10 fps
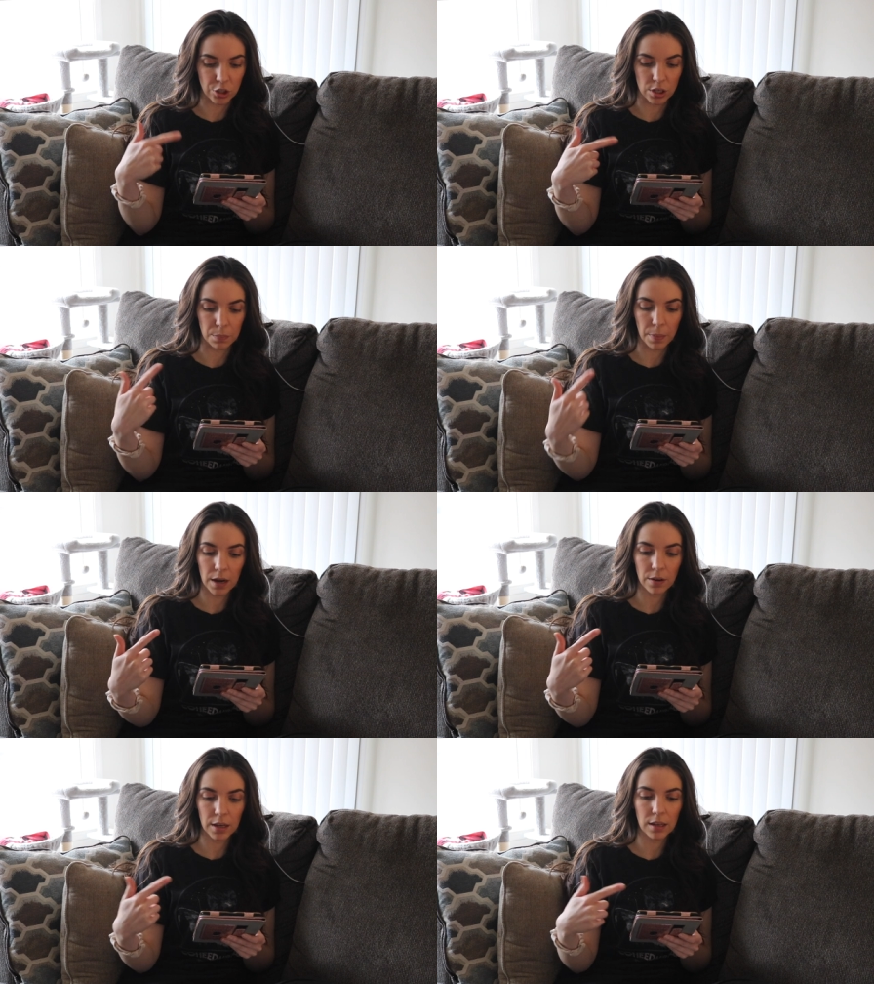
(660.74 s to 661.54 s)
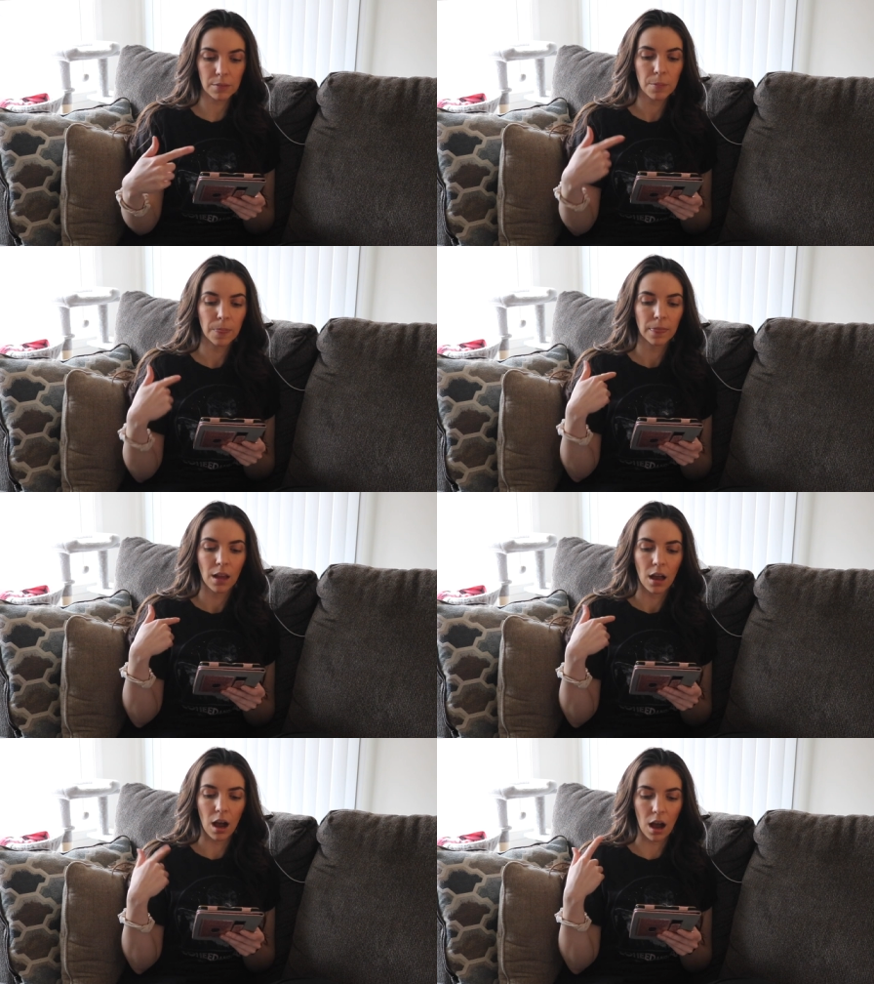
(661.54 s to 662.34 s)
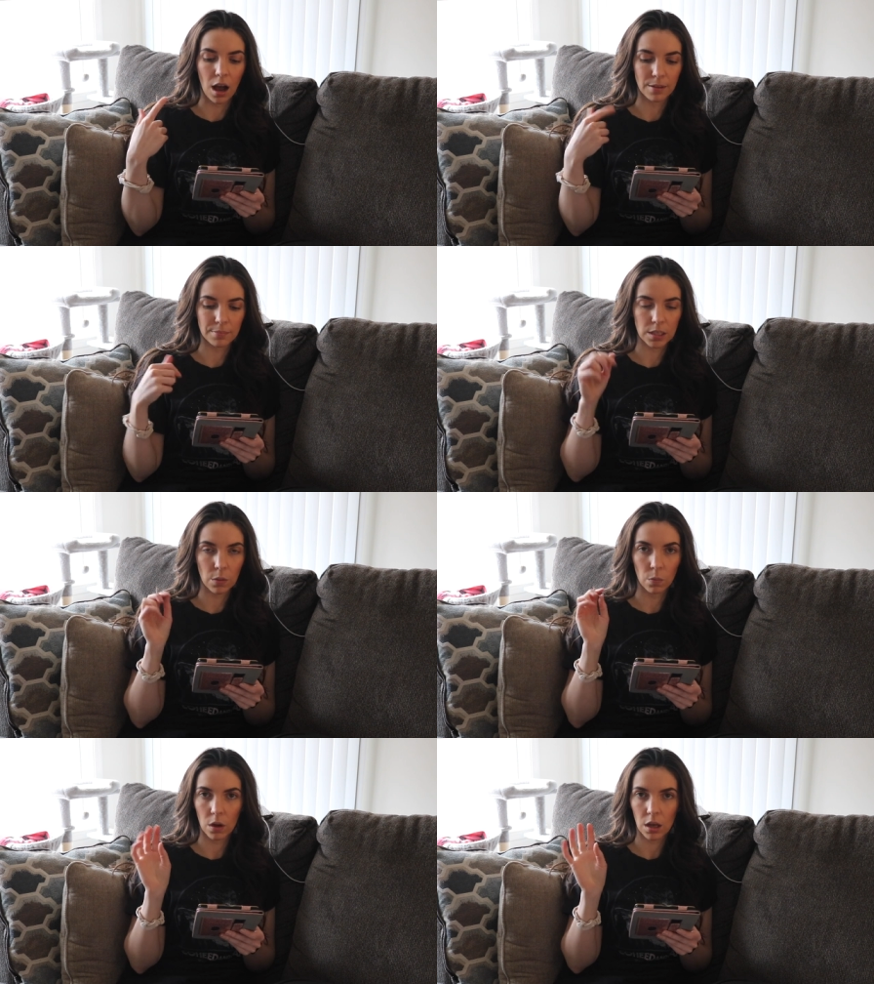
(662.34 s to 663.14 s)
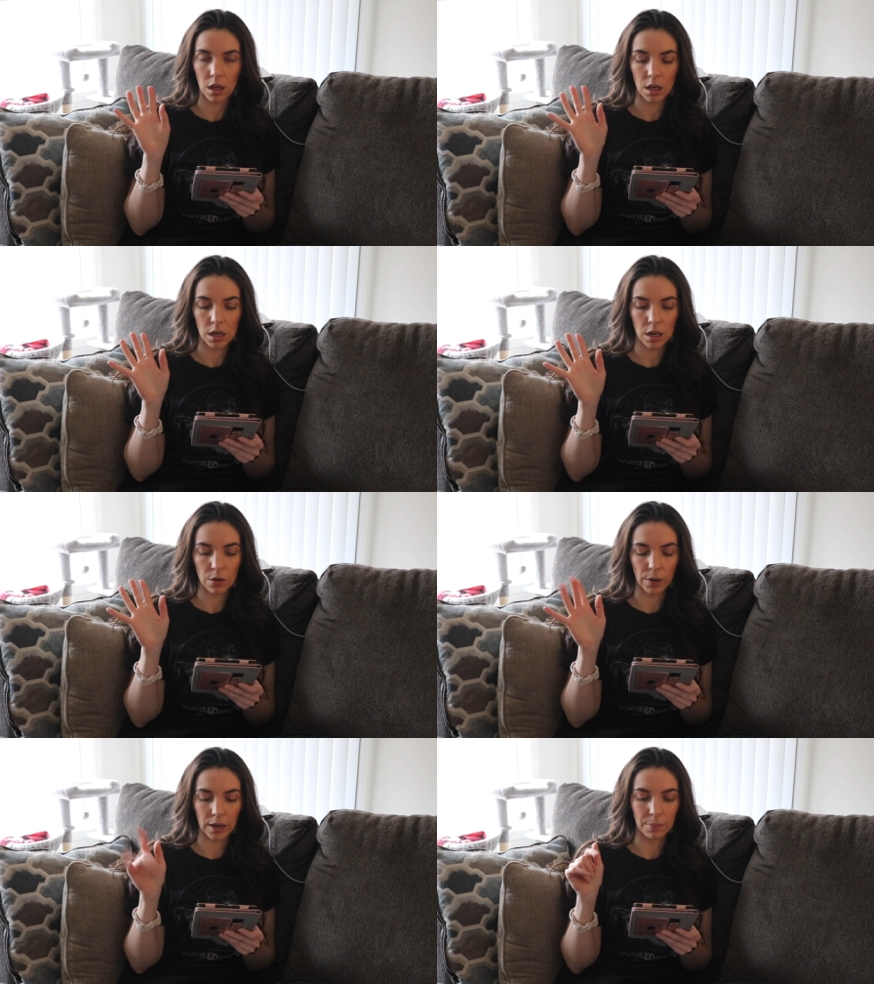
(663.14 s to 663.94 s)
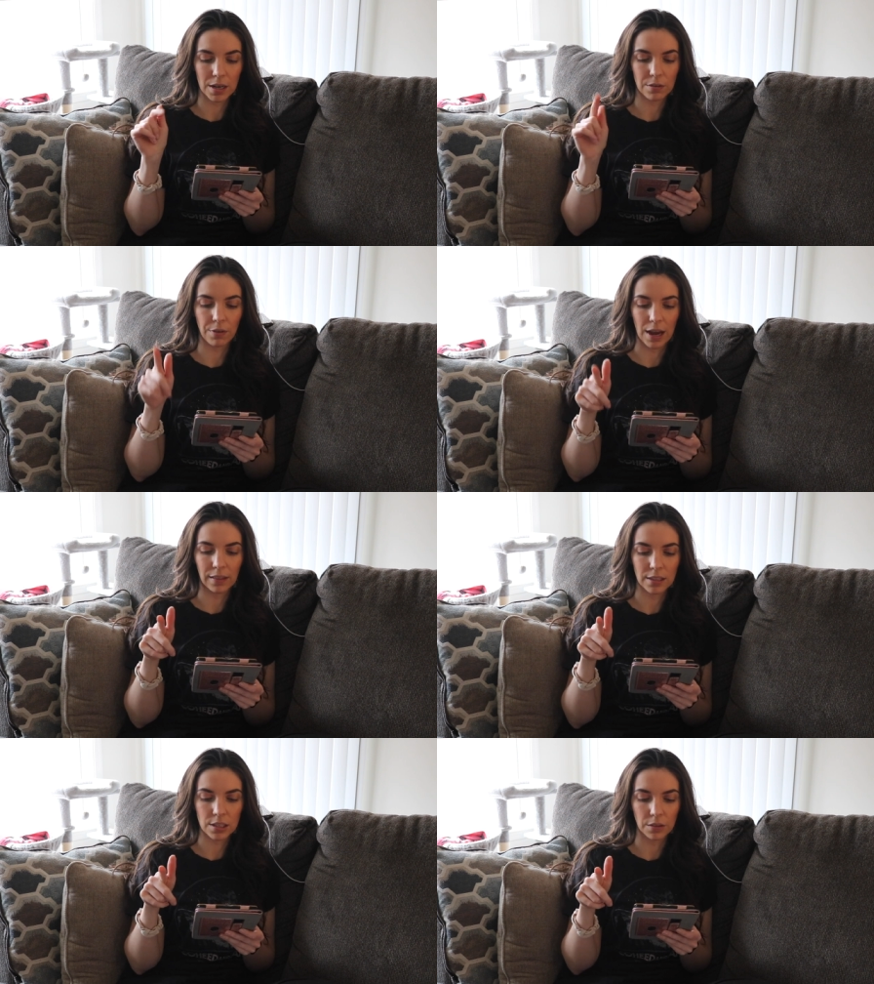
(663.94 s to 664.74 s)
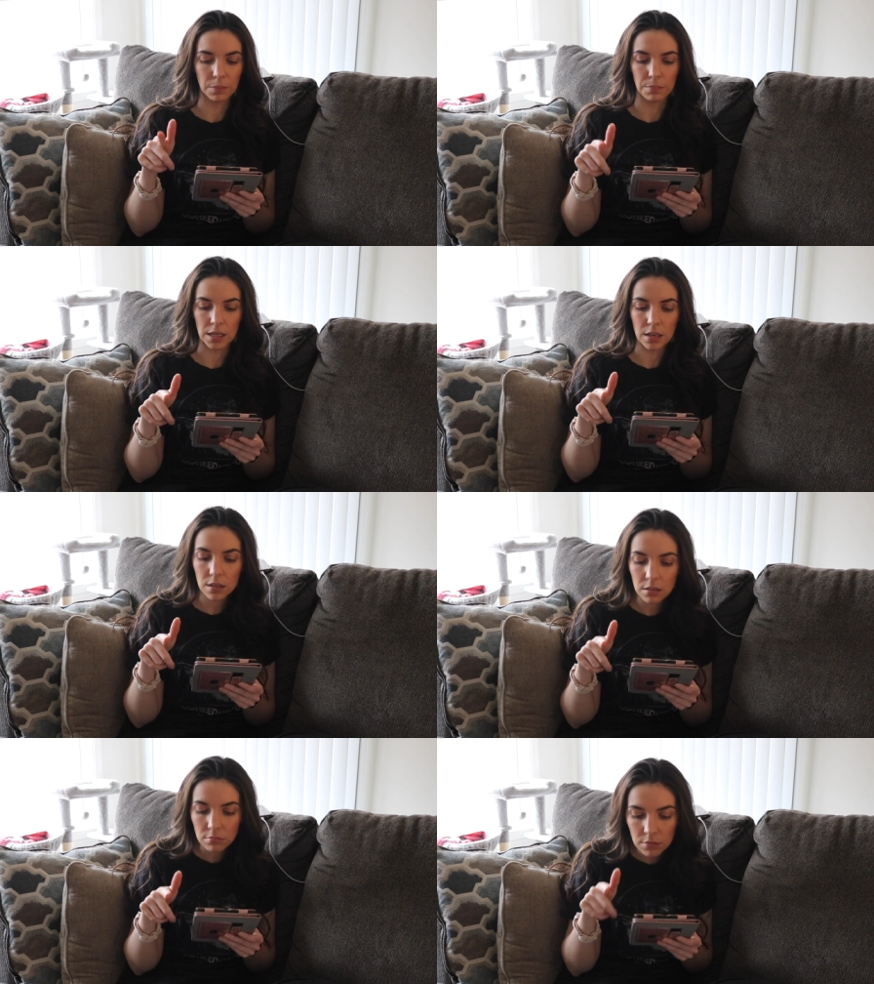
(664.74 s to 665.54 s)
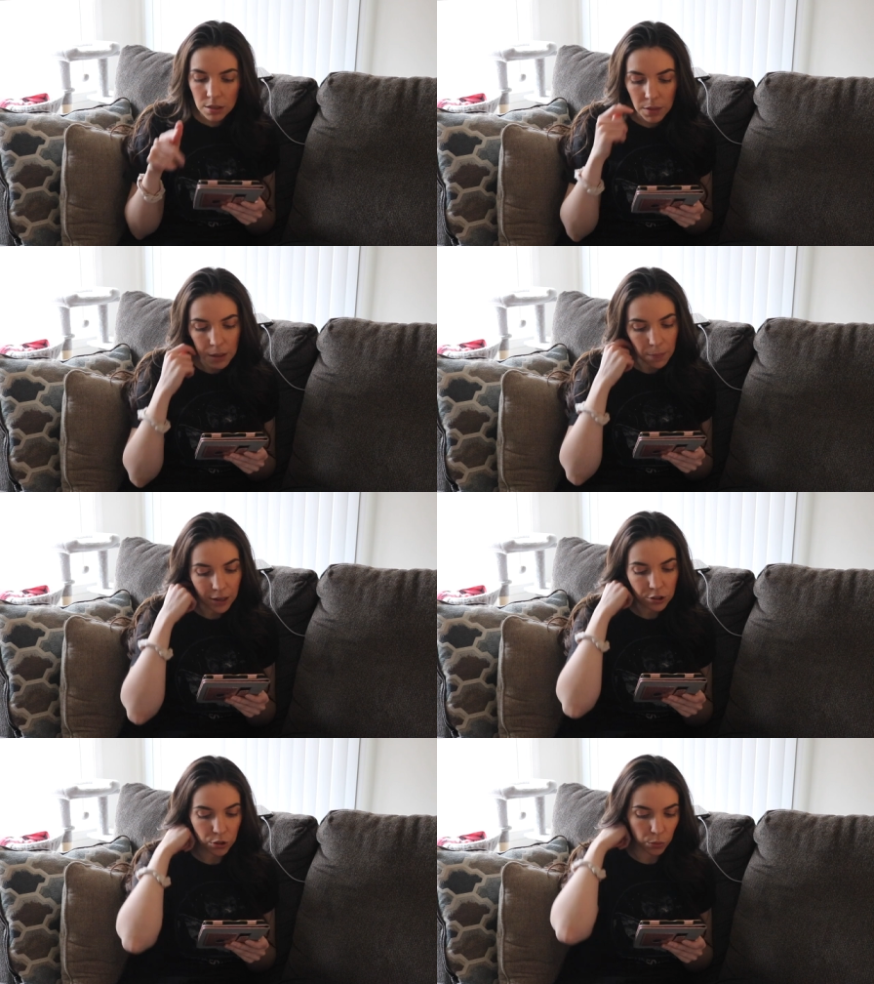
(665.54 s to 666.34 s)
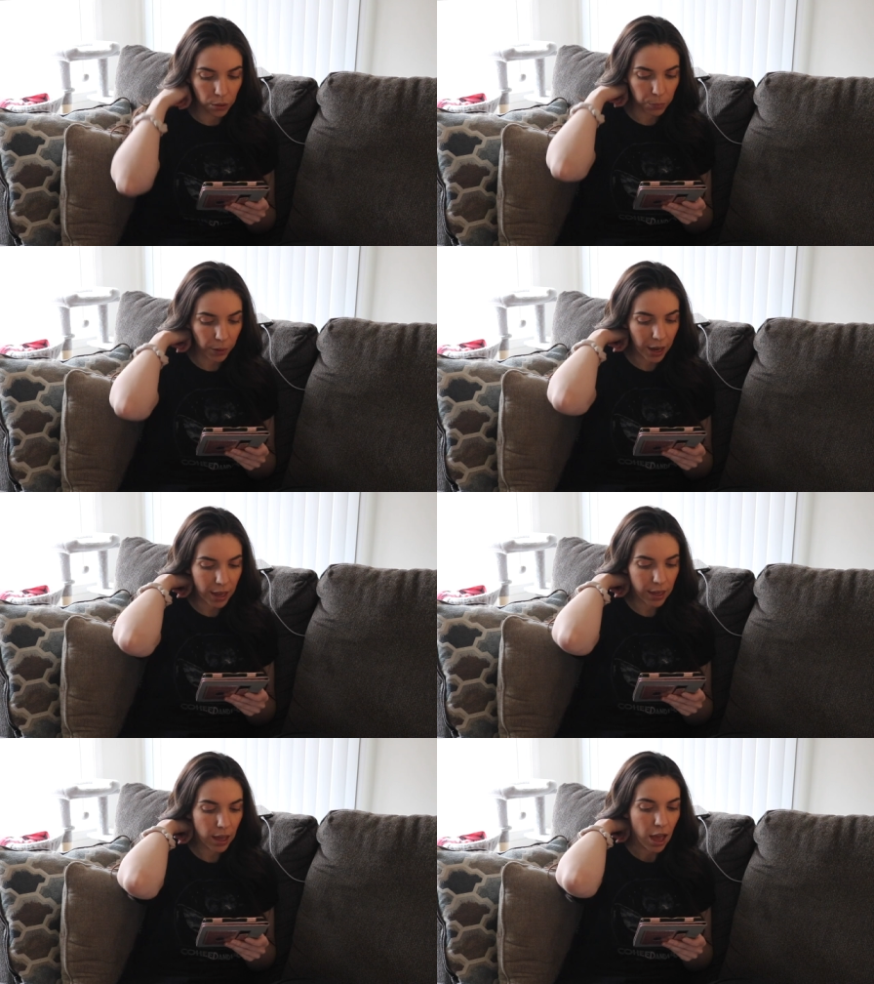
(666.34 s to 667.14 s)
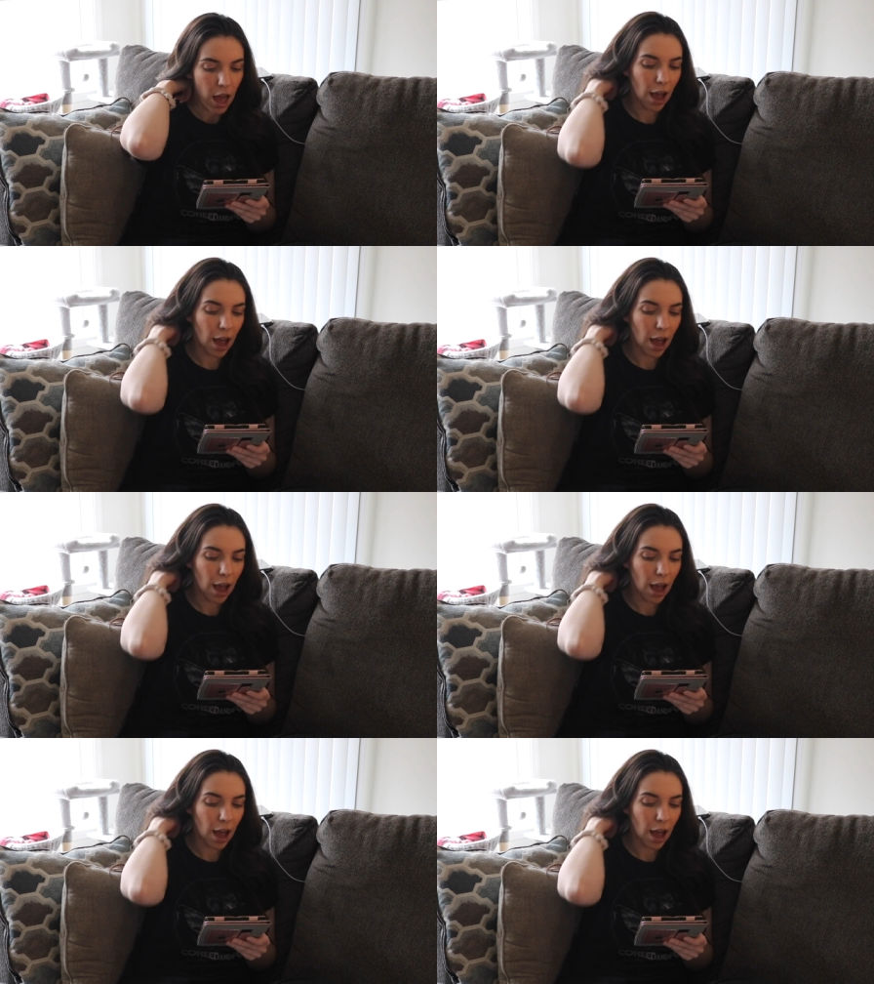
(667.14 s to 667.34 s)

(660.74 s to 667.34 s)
G. Barry. Someone recommended Violence on the Meek to me by Stuart Bray.